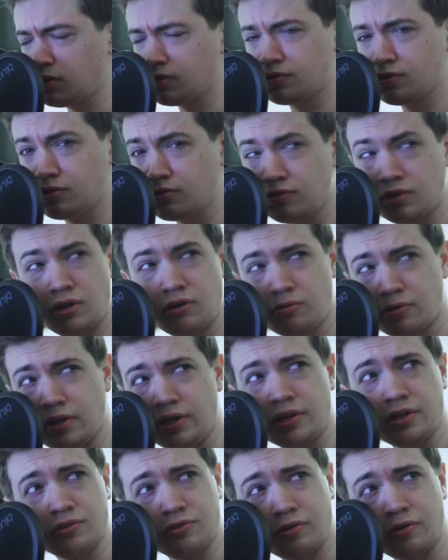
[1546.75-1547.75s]
No, dude. I... No,
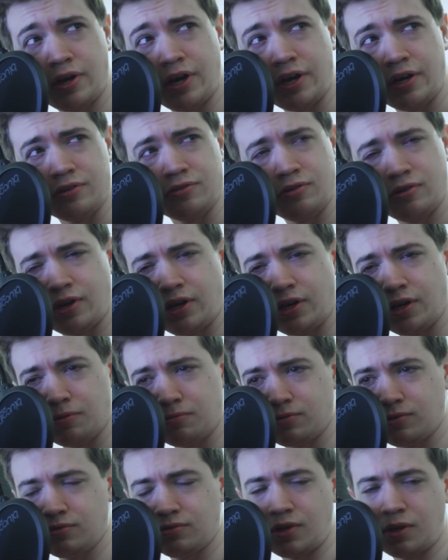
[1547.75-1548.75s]
really. It's okay. It's okay.
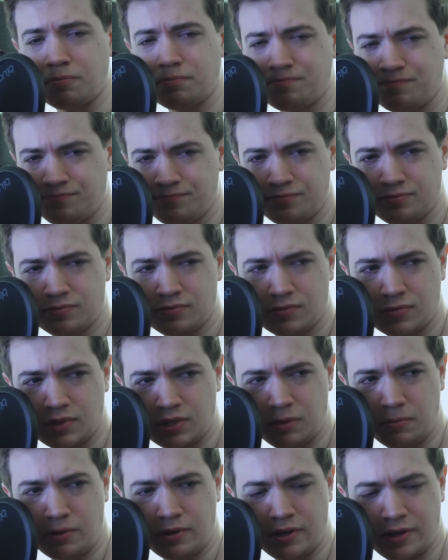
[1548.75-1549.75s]
I'm just too I'm... far again,
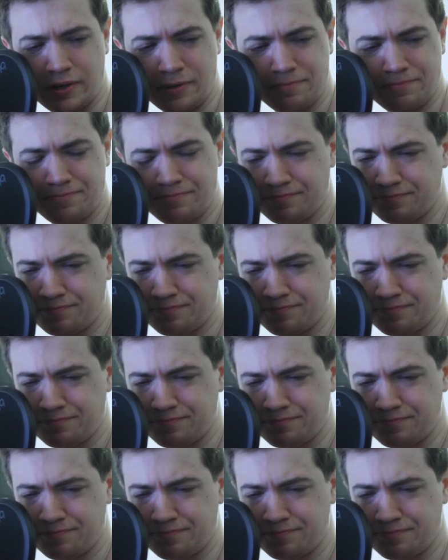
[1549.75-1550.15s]
didn't I? I'm all right.